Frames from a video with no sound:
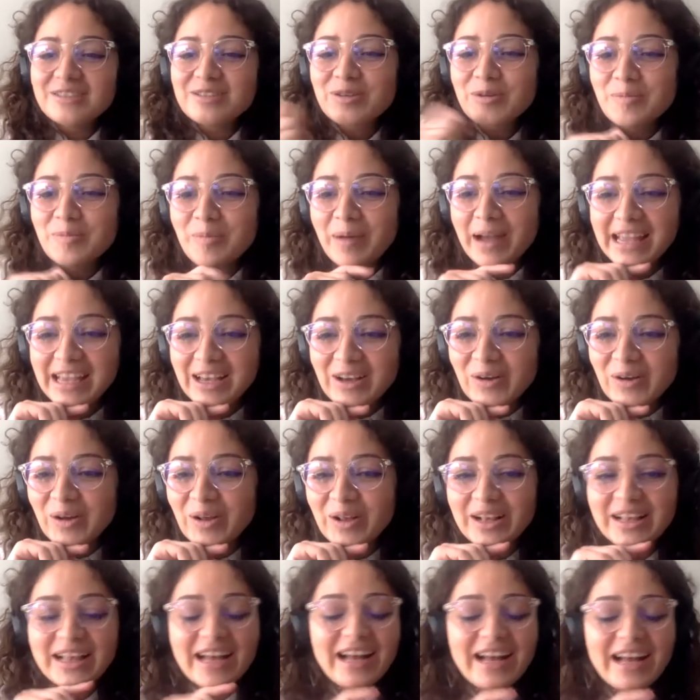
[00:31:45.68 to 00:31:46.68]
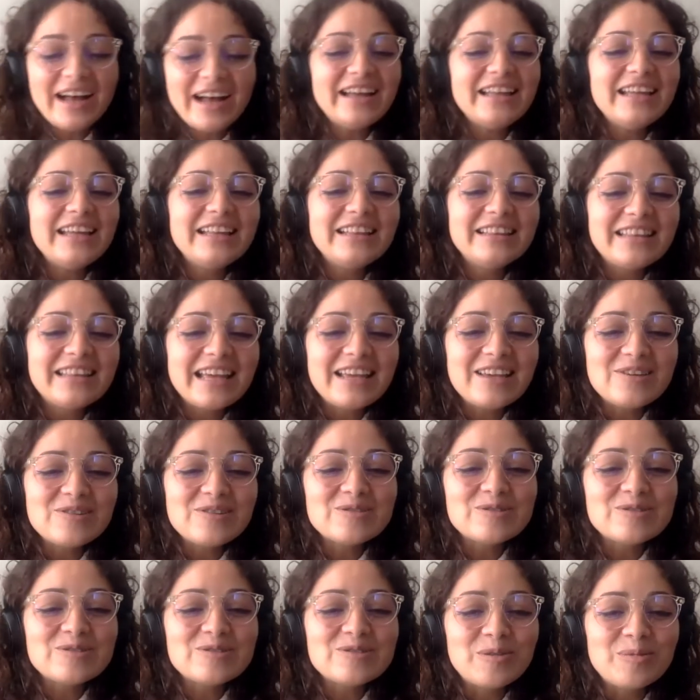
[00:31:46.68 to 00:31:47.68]
to Michael, and thank
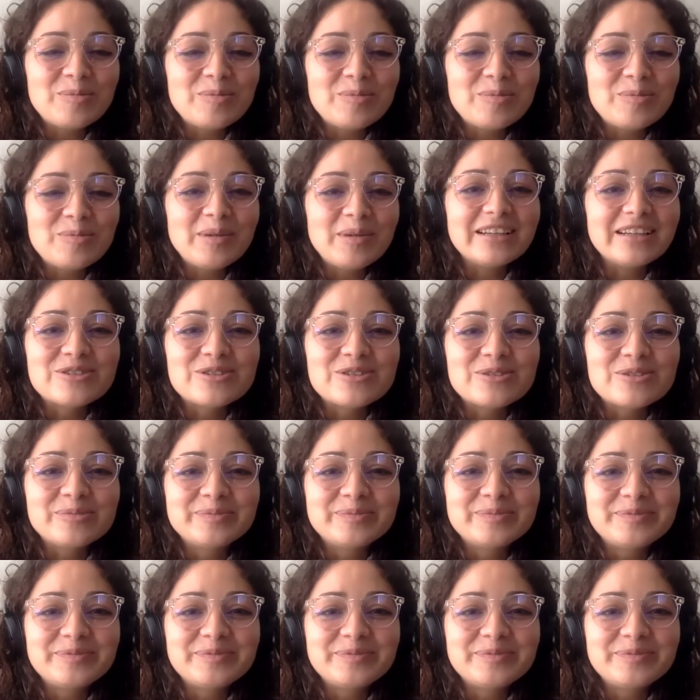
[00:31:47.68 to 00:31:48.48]
you so much.